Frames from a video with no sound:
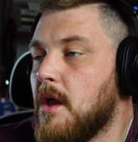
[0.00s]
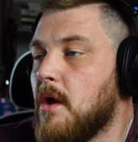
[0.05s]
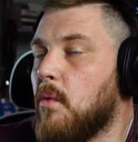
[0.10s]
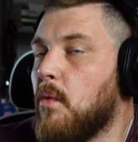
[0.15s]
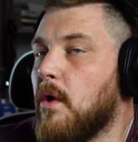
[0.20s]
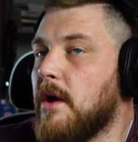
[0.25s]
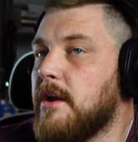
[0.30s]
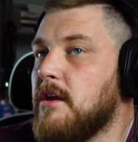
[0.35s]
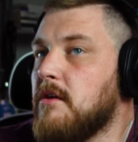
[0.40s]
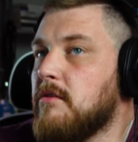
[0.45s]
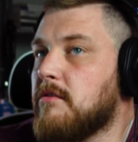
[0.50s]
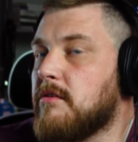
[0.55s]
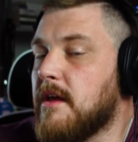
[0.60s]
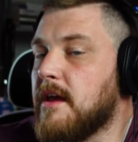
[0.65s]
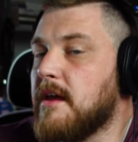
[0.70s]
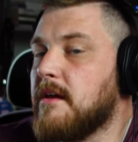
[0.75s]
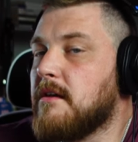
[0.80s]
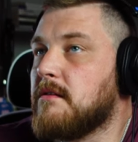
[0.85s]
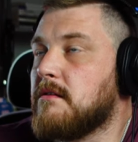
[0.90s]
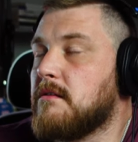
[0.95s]
What do you
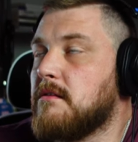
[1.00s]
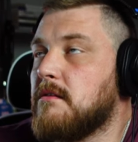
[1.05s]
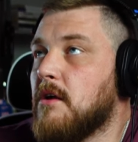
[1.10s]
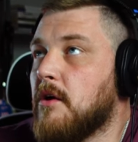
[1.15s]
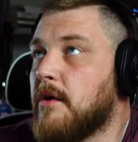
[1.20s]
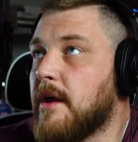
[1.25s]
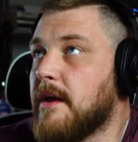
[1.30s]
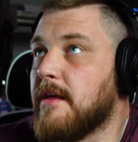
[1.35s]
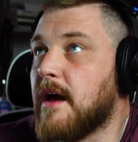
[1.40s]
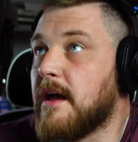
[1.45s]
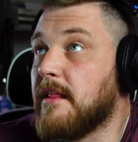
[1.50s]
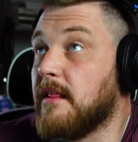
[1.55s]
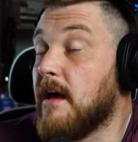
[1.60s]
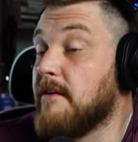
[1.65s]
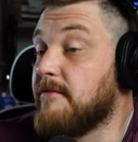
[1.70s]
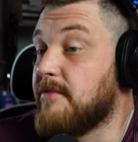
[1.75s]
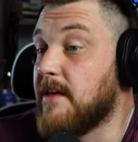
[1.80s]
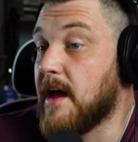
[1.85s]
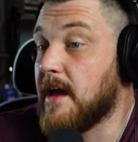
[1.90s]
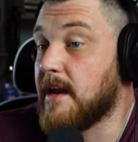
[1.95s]
think? Okay, I
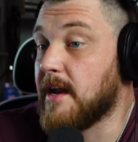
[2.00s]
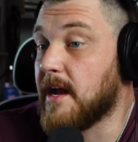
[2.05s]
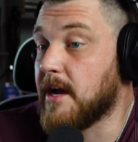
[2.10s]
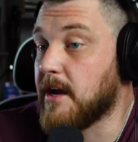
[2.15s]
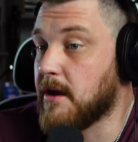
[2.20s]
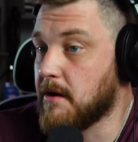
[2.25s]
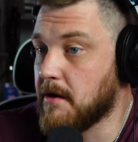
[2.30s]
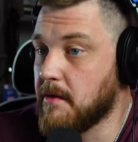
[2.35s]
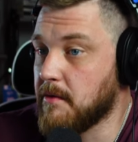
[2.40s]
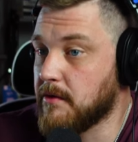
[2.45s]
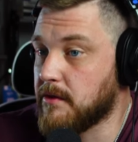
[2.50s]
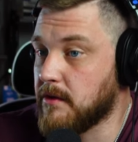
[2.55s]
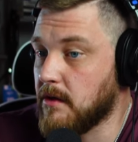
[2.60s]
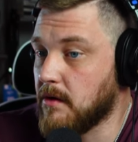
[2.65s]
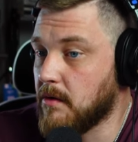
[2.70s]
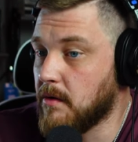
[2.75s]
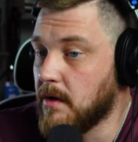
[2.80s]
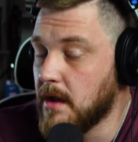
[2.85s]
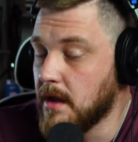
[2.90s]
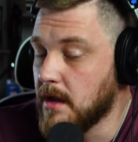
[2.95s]
love that. And I agree with
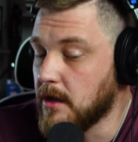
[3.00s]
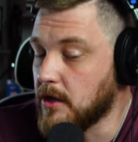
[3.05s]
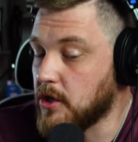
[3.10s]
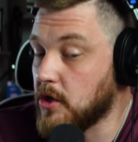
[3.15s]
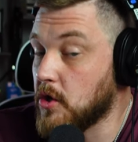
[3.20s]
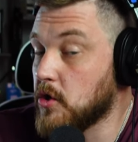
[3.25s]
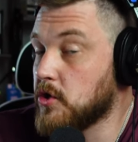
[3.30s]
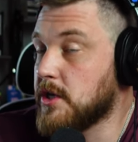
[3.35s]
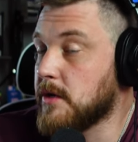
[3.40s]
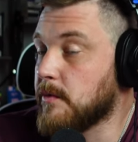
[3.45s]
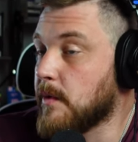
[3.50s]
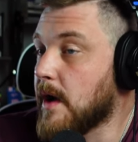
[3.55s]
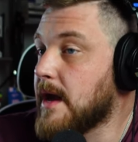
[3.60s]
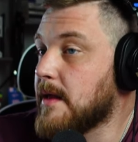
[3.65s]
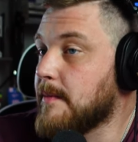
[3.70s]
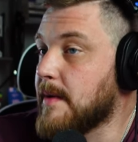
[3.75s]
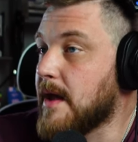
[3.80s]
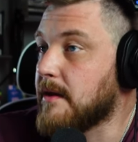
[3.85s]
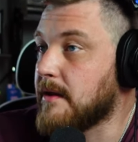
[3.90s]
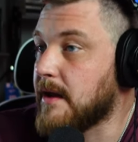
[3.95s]
you. Usually right
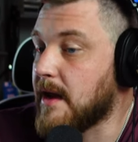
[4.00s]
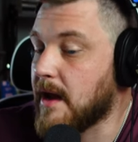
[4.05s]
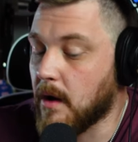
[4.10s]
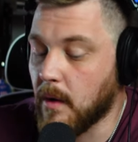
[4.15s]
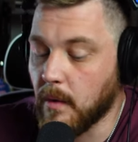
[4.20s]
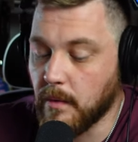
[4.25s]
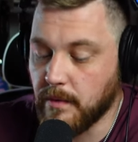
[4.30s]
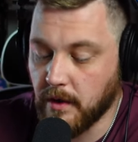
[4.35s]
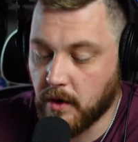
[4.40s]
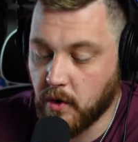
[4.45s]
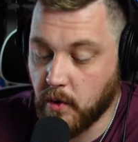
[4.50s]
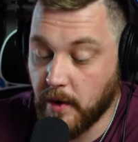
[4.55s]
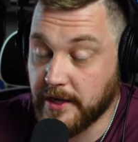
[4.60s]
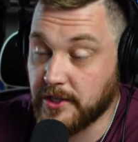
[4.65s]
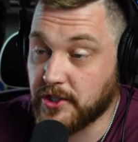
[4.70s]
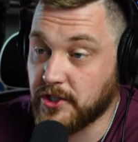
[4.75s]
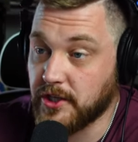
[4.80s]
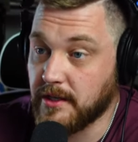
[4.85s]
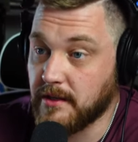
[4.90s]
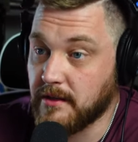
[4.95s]
about now, the
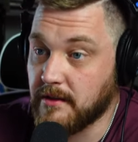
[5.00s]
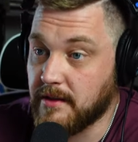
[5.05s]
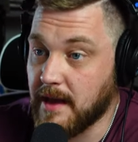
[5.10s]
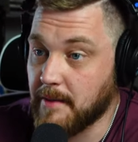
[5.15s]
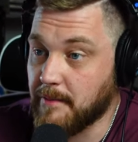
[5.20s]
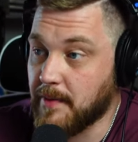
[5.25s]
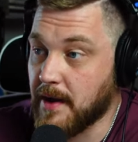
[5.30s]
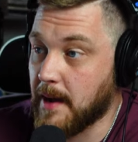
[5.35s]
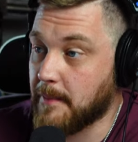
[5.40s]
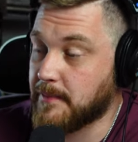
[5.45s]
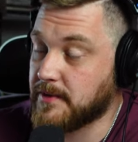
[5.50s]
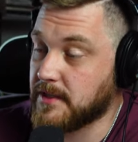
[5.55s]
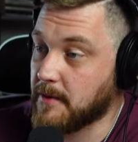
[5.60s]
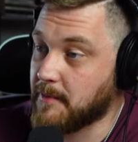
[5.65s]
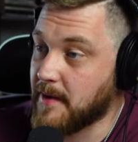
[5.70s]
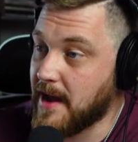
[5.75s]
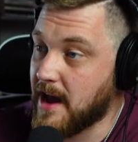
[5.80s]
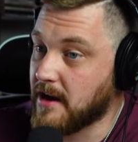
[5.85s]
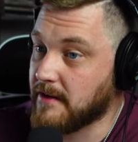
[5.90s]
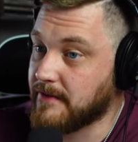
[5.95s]
question that pops
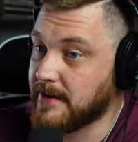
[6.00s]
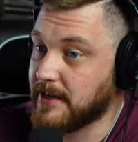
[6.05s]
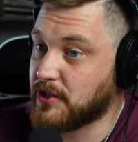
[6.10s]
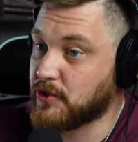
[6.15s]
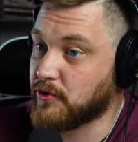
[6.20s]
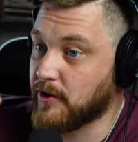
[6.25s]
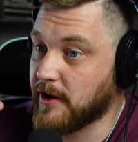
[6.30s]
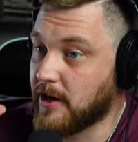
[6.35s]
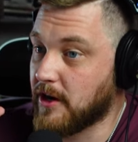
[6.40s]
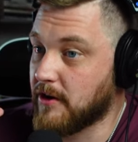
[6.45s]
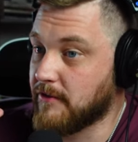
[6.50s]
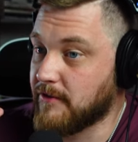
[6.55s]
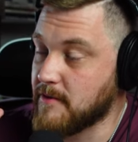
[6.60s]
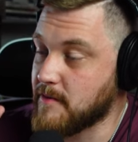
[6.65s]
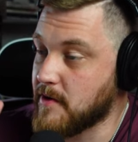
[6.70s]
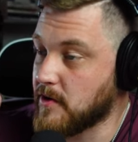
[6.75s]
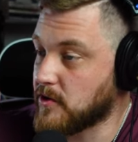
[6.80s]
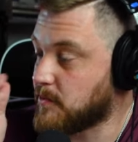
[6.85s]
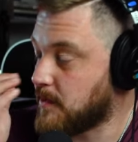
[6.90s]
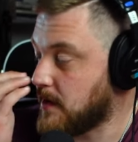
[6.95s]
up out of a trigger for
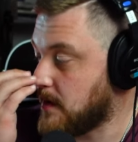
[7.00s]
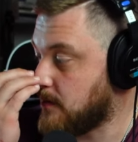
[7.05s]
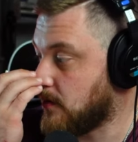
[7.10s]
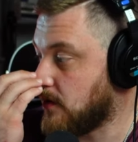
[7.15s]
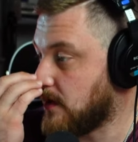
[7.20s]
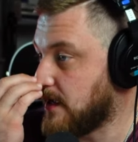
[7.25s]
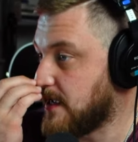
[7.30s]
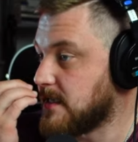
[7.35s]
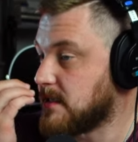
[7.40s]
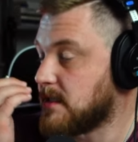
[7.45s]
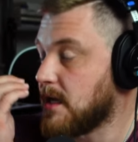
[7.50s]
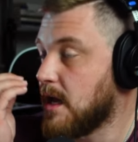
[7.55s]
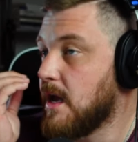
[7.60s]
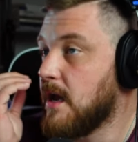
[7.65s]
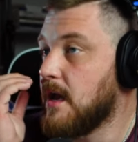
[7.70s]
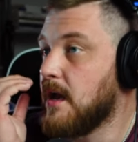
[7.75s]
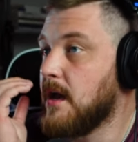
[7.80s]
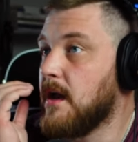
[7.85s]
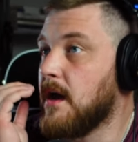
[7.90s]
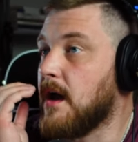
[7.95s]
most people is,
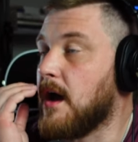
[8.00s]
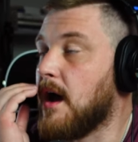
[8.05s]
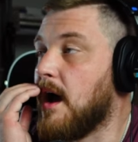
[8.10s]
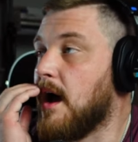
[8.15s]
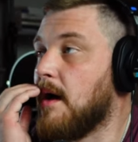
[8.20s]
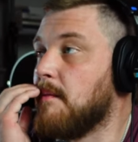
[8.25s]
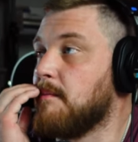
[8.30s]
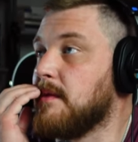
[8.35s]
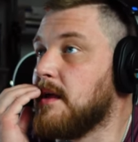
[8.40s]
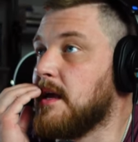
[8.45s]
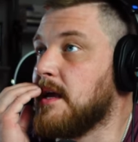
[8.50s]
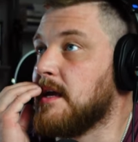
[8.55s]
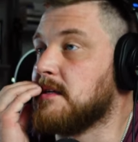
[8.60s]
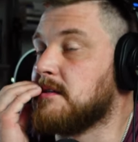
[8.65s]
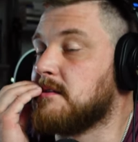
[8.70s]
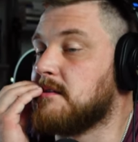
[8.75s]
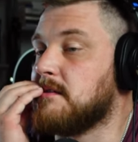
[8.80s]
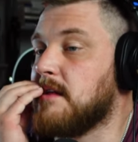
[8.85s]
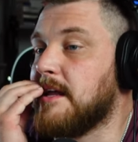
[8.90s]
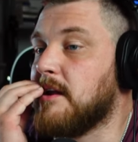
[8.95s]
Um,
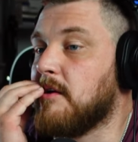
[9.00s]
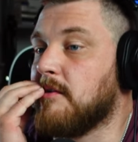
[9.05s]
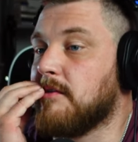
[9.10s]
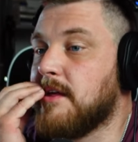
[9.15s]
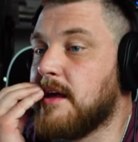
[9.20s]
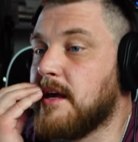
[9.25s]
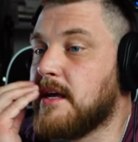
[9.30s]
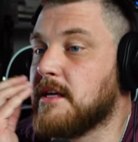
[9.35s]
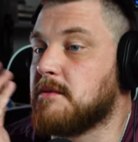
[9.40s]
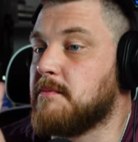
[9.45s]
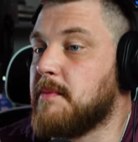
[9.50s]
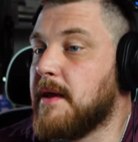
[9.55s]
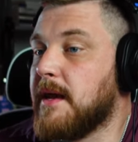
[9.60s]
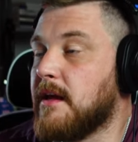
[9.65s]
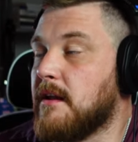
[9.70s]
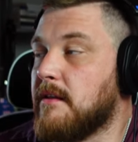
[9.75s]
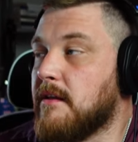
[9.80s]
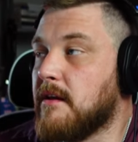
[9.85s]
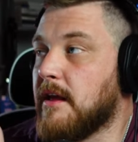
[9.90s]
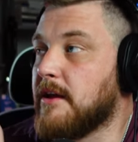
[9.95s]
is they don't think it's big
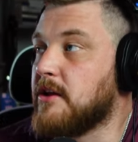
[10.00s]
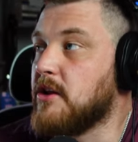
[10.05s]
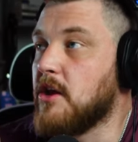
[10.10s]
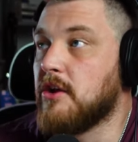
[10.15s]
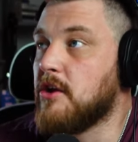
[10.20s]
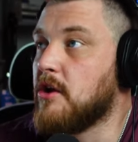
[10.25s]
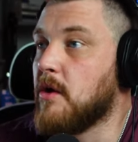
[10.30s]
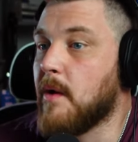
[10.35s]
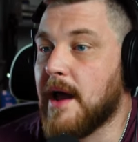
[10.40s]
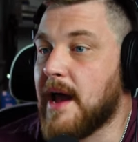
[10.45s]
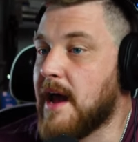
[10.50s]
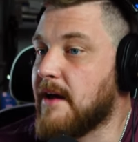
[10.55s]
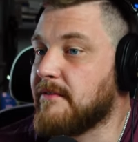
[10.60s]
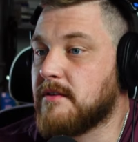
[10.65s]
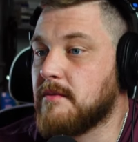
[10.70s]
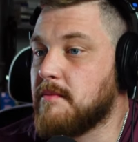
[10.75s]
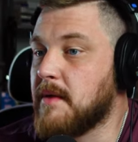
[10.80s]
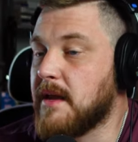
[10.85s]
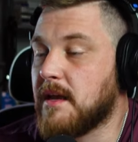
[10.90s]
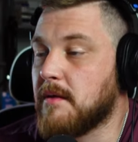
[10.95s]
and they're like, no, no, no, I have
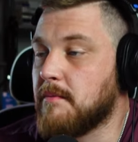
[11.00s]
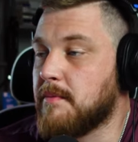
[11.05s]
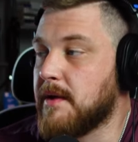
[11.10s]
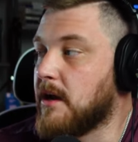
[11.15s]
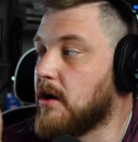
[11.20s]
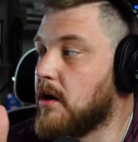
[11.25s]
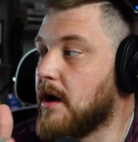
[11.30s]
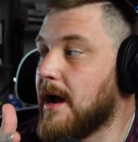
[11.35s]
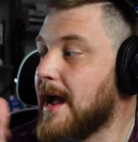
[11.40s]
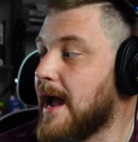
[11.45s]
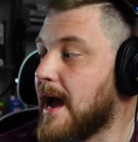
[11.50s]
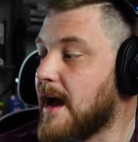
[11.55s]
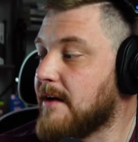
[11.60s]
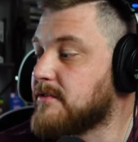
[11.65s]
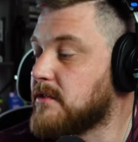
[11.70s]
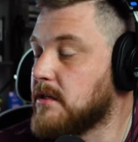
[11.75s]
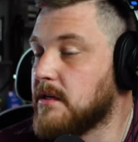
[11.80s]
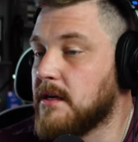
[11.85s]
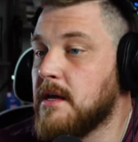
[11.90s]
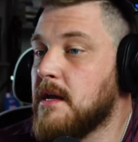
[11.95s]
to make it bigger. I have
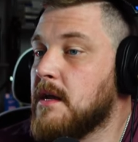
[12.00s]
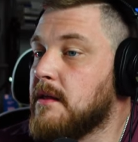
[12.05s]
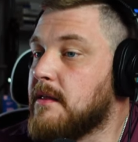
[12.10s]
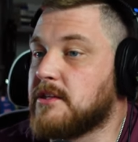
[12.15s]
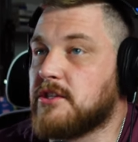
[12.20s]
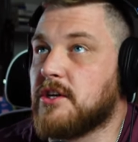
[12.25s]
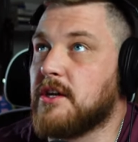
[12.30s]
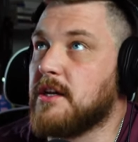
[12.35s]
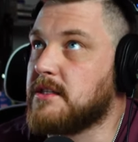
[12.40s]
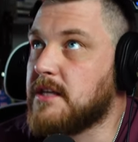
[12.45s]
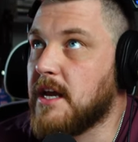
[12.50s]
to, that's going